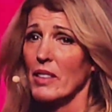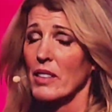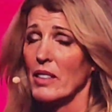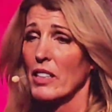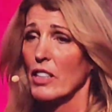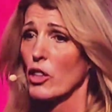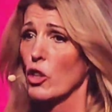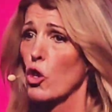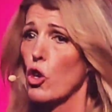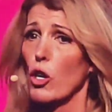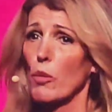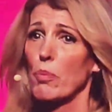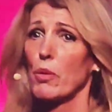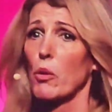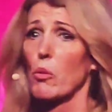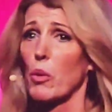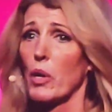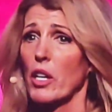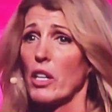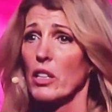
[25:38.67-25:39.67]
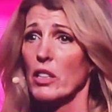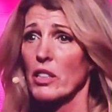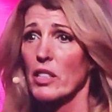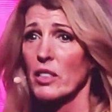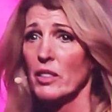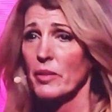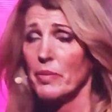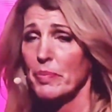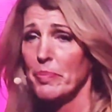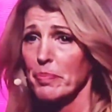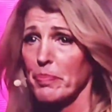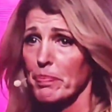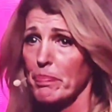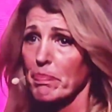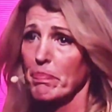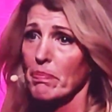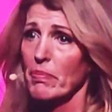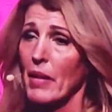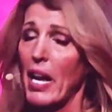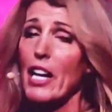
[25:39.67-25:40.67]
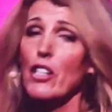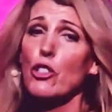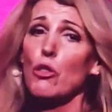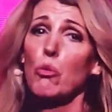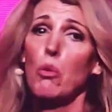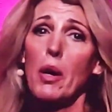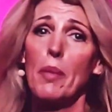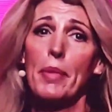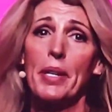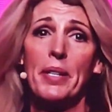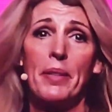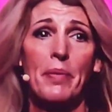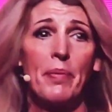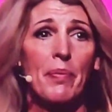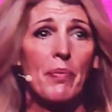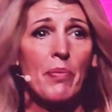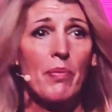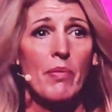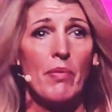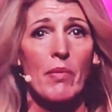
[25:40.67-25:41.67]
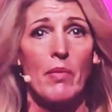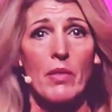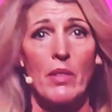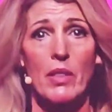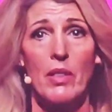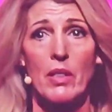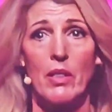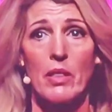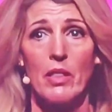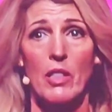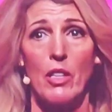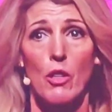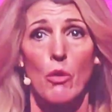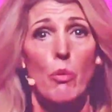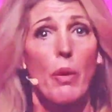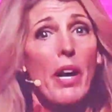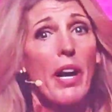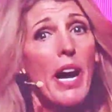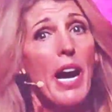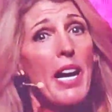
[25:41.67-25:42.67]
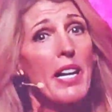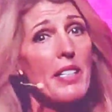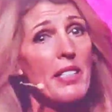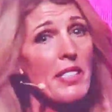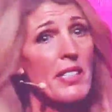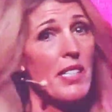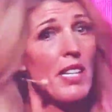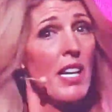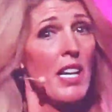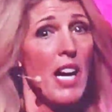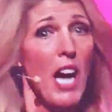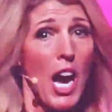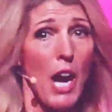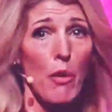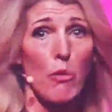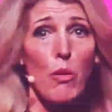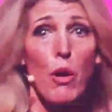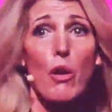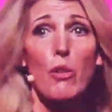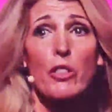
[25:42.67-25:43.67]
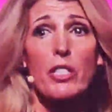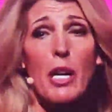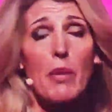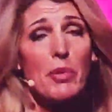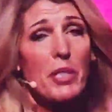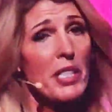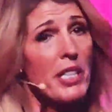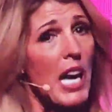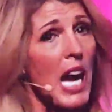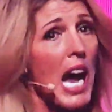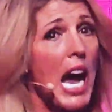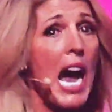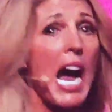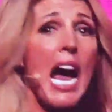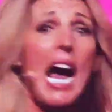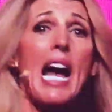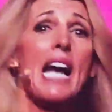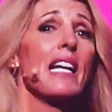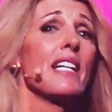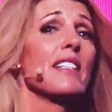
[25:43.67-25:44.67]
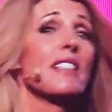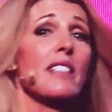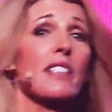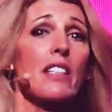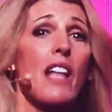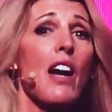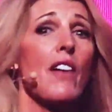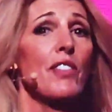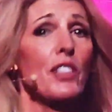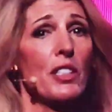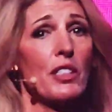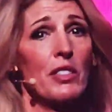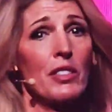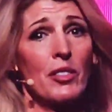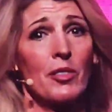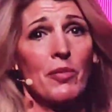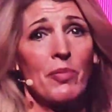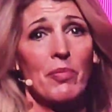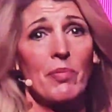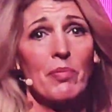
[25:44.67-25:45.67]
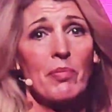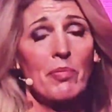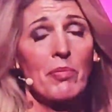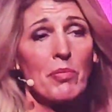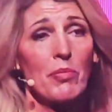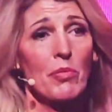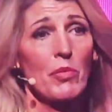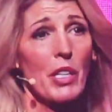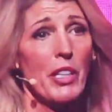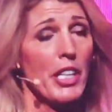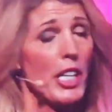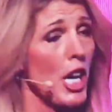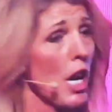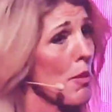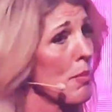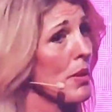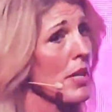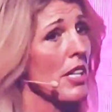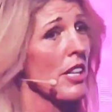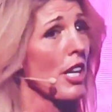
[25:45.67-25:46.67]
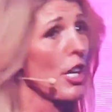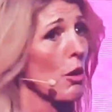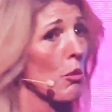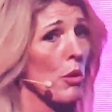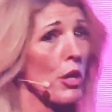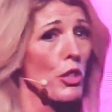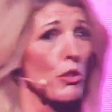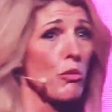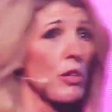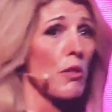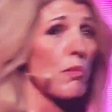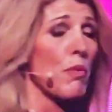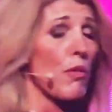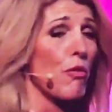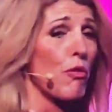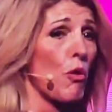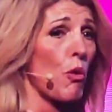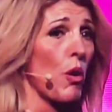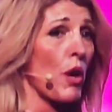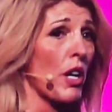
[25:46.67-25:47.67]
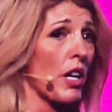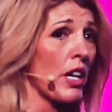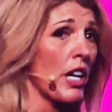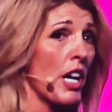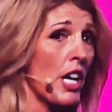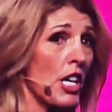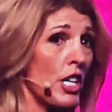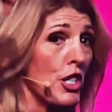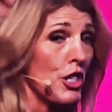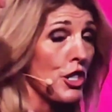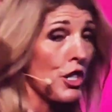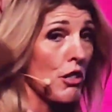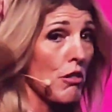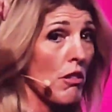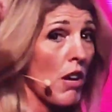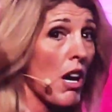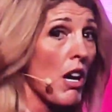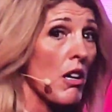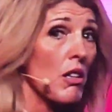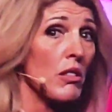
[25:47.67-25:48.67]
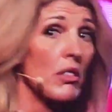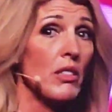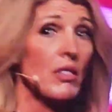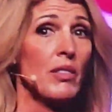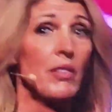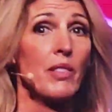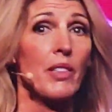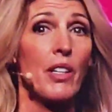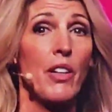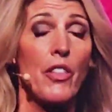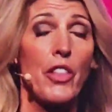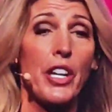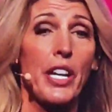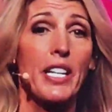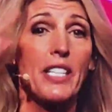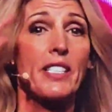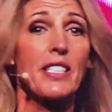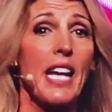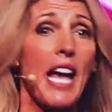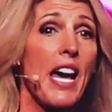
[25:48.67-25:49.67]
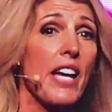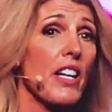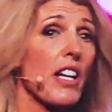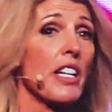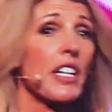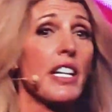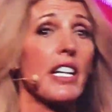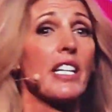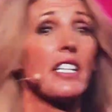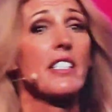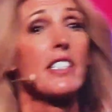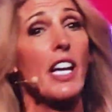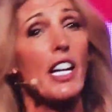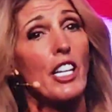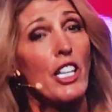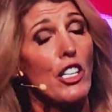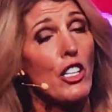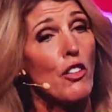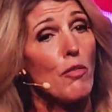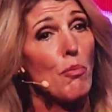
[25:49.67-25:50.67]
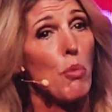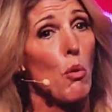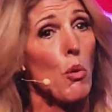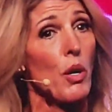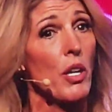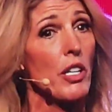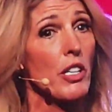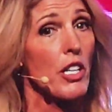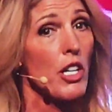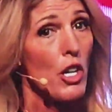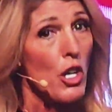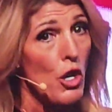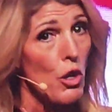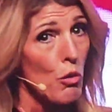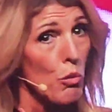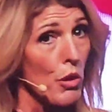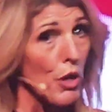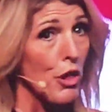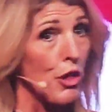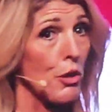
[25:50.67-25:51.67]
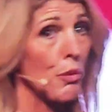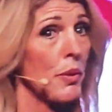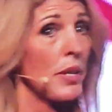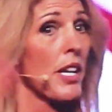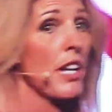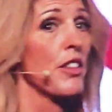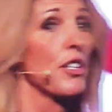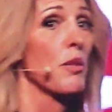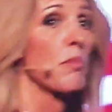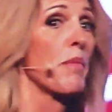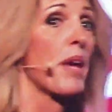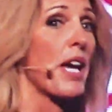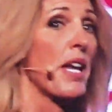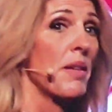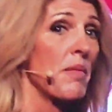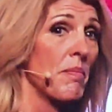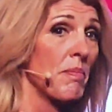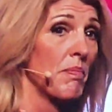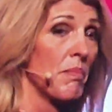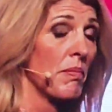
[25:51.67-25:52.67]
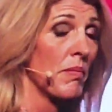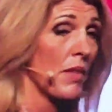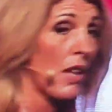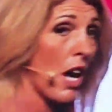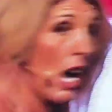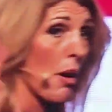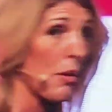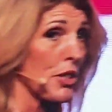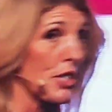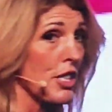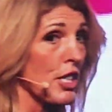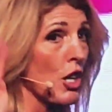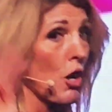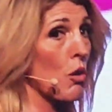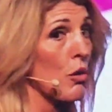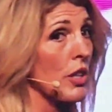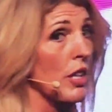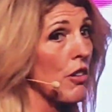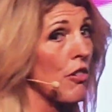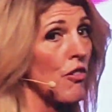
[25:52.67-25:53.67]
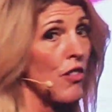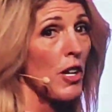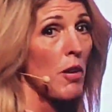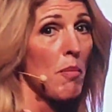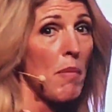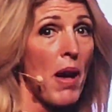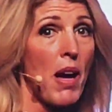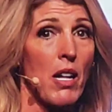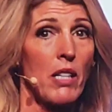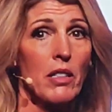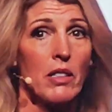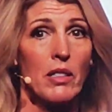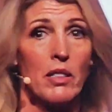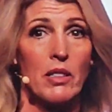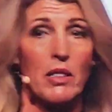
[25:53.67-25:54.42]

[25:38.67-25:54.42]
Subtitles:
in the corporate world as a woman, whereas I rose up to the highest level in the company that I worked with before. Do you know that I sat on an executive board with 3 other men? I was the only female.